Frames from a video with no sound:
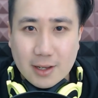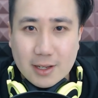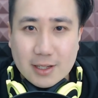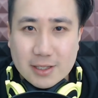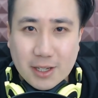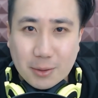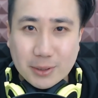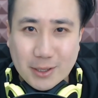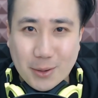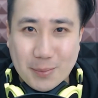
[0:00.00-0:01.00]
So it's
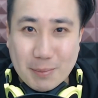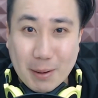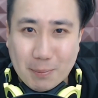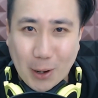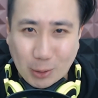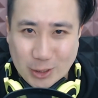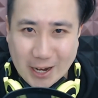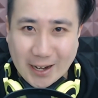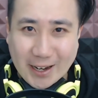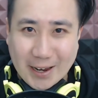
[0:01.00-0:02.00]
gonna be about
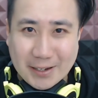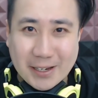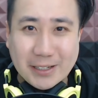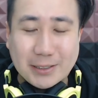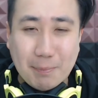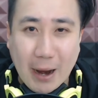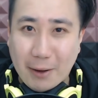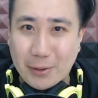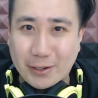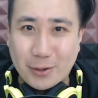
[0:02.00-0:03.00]
Boujack and his
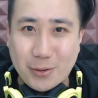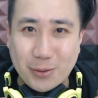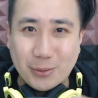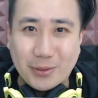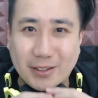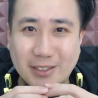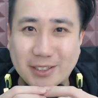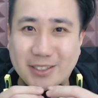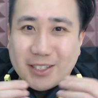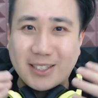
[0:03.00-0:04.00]
pirate crew. This is
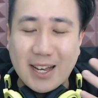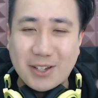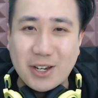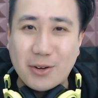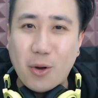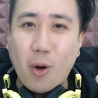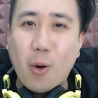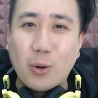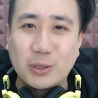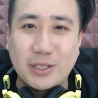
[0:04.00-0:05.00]
such an
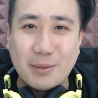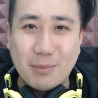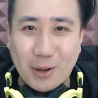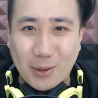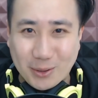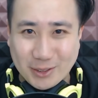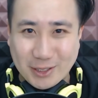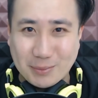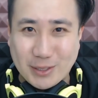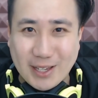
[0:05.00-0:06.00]
awesome
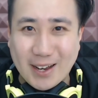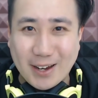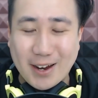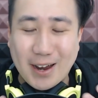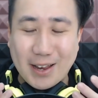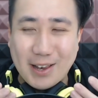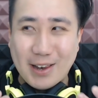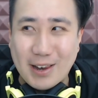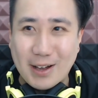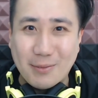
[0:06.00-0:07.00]
saga. I
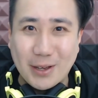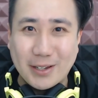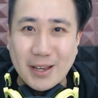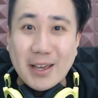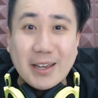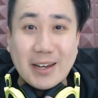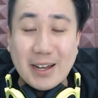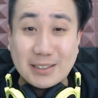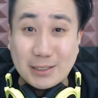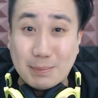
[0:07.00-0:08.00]
love it. It
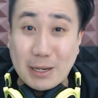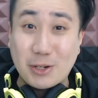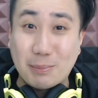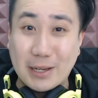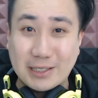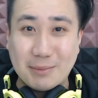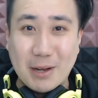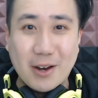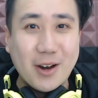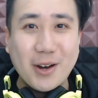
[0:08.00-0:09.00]
has a special place in my
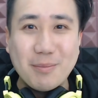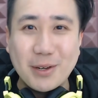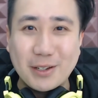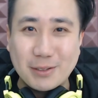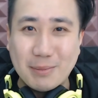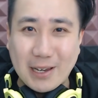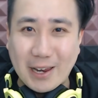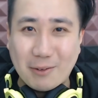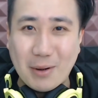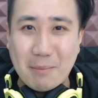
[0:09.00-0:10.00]
heart because my late
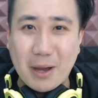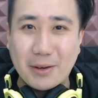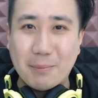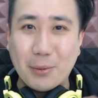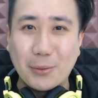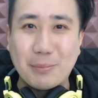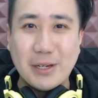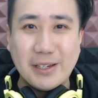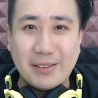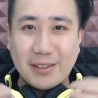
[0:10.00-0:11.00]
grandmother bought
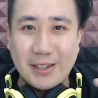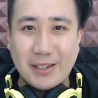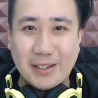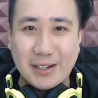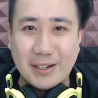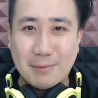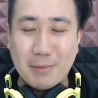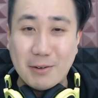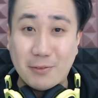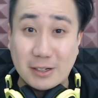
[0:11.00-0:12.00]
me the
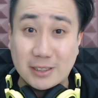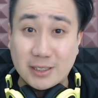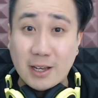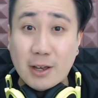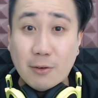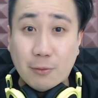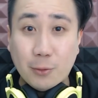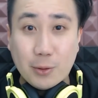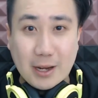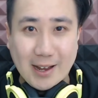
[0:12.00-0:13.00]
my first
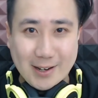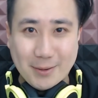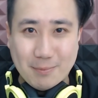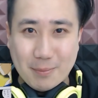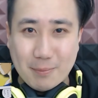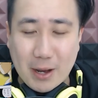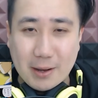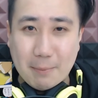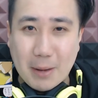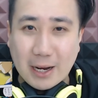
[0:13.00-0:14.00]
full colored
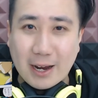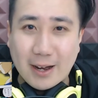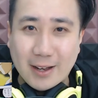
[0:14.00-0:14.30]
manga.